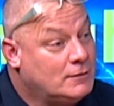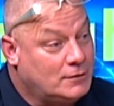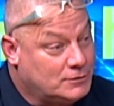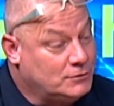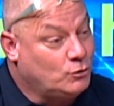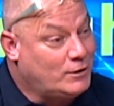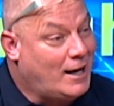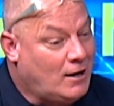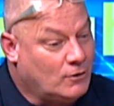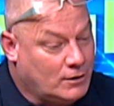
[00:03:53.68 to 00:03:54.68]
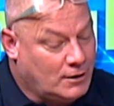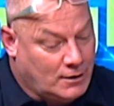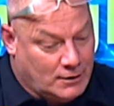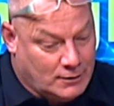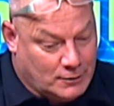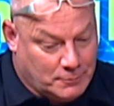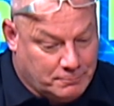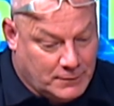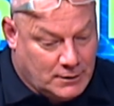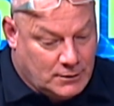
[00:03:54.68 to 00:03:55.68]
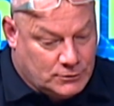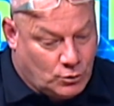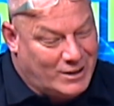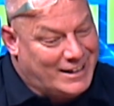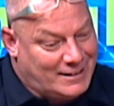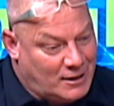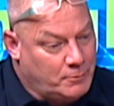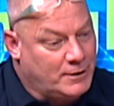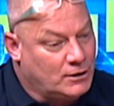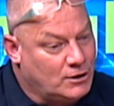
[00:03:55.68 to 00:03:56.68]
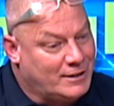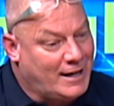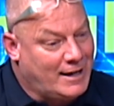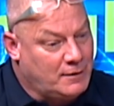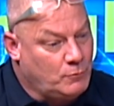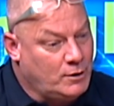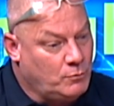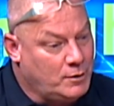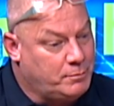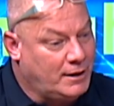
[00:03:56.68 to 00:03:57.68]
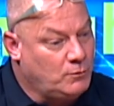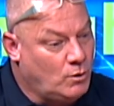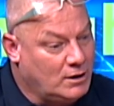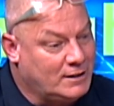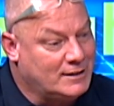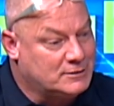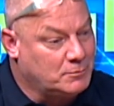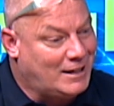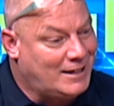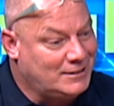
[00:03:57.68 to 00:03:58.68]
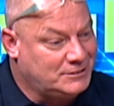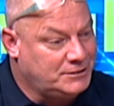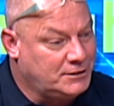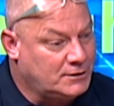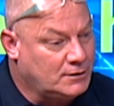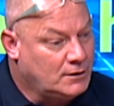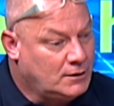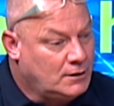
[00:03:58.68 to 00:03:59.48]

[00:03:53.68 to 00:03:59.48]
There's no doubt. So again, that'll be a good game. We played well against them last year.